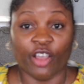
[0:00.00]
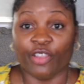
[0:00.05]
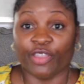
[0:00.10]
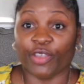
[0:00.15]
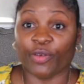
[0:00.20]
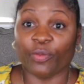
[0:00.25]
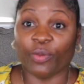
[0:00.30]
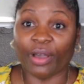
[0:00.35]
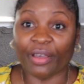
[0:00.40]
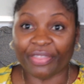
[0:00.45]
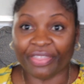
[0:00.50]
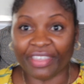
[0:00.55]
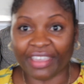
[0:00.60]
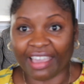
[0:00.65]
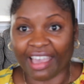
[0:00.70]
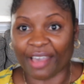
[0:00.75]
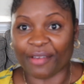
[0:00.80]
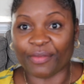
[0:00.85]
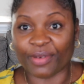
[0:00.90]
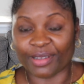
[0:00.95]
The one thing
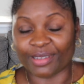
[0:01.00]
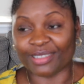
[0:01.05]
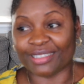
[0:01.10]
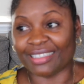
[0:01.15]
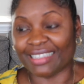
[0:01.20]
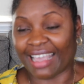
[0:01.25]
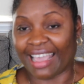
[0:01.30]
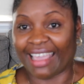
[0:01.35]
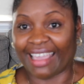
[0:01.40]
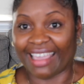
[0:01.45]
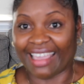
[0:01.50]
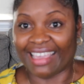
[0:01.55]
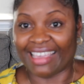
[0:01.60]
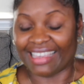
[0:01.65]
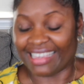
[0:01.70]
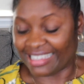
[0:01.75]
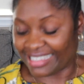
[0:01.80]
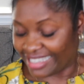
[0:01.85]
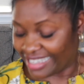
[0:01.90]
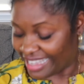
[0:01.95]
I will say
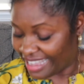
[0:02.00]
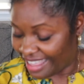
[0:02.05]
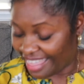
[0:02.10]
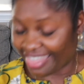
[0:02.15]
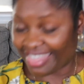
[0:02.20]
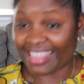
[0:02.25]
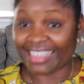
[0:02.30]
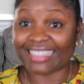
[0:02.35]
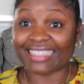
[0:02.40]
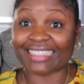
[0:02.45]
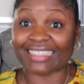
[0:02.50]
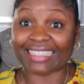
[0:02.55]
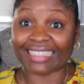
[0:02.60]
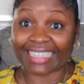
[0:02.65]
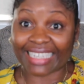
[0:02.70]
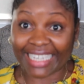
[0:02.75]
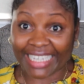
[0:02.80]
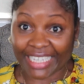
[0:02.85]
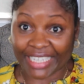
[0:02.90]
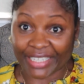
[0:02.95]
is the
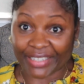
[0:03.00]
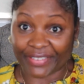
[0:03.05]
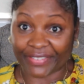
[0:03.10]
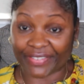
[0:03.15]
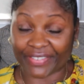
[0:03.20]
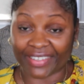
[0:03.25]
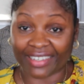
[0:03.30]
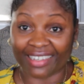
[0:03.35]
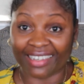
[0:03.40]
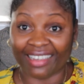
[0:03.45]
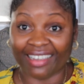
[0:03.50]
sleeve.